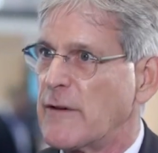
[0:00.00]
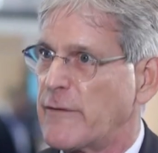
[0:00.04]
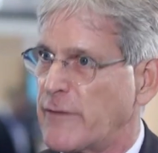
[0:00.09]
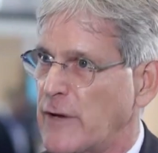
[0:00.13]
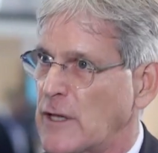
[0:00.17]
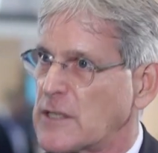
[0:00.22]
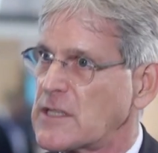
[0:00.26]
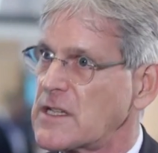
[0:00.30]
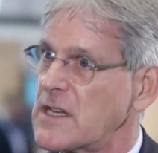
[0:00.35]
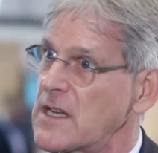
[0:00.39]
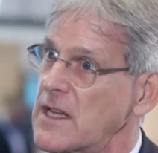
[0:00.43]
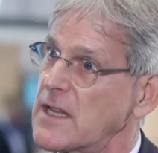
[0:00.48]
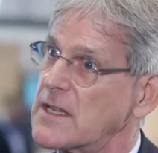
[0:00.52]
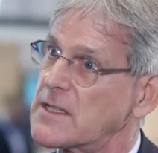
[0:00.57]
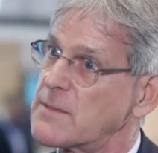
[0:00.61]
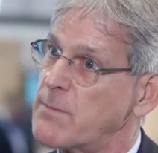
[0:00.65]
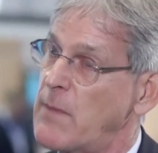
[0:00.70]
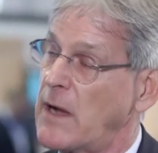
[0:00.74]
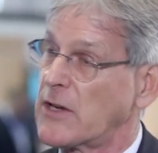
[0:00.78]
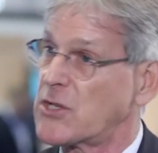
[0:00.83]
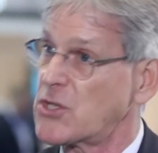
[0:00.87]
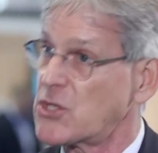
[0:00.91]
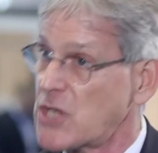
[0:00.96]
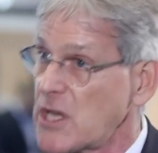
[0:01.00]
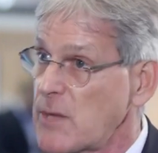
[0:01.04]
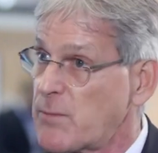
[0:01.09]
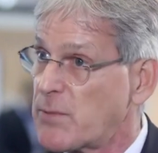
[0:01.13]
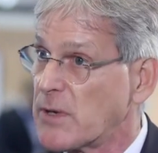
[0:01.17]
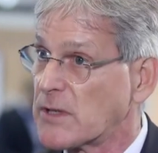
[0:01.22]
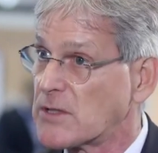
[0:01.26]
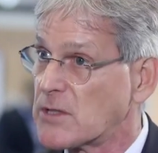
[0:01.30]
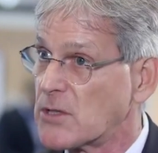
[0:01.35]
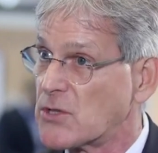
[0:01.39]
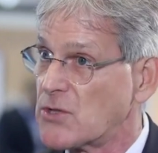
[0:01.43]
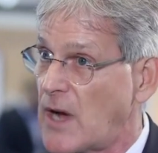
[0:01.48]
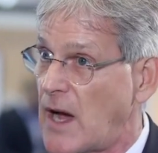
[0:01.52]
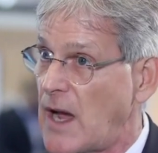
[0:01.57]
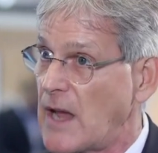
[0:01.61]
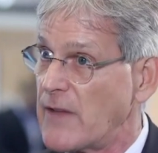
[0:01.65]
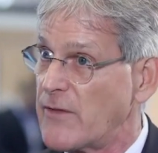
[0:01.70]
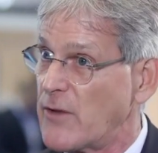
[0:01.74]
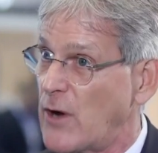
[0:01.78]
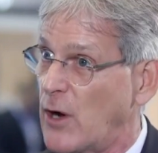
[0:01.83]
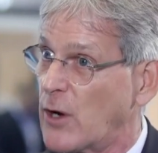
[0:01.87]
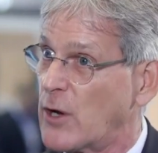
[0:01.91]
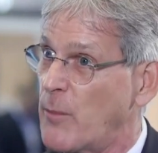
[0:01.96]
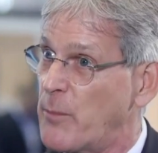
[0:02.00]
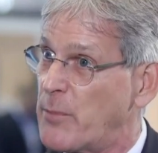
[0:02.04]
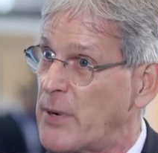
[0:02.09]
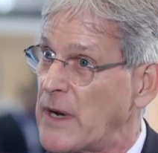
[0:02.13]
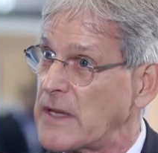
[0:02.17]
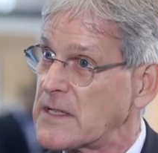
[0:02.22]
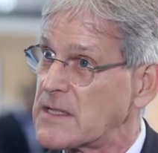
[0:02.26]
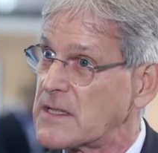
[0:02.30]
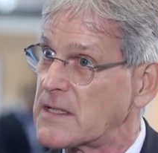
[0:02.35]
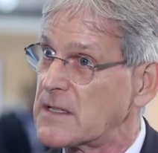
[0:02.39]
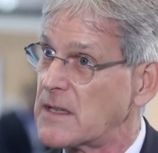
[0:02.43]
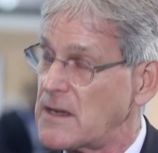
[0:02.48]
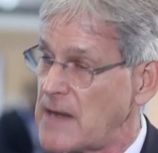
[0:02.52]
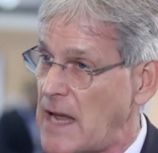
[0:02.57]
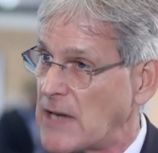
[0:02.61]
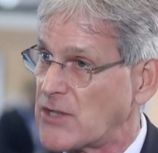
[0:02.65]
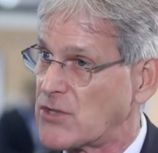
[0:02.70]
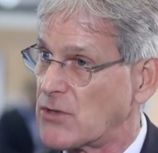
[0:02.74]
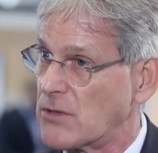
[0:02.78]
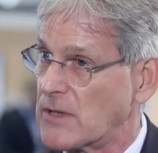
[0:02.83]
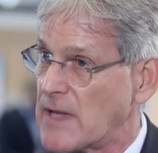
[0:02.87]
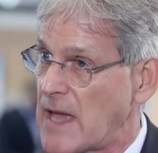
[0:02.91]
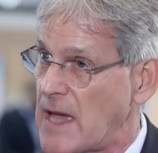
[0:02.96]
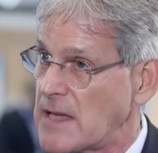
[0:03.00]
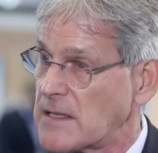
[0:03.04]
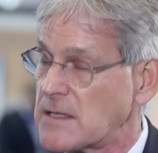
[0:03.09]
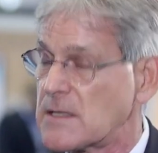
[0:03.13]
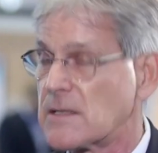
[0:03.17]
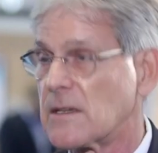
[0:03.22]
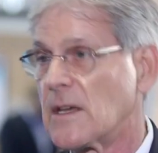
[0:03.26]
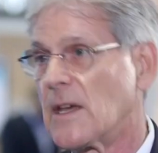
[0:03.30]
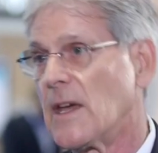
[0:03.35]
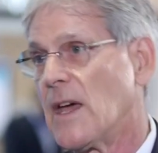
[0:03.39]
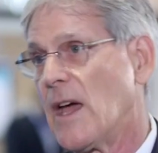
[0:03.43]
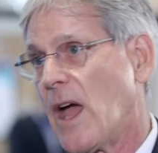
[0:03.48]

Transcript: Firstly, it's much cheaper to drive on compressed natural gas.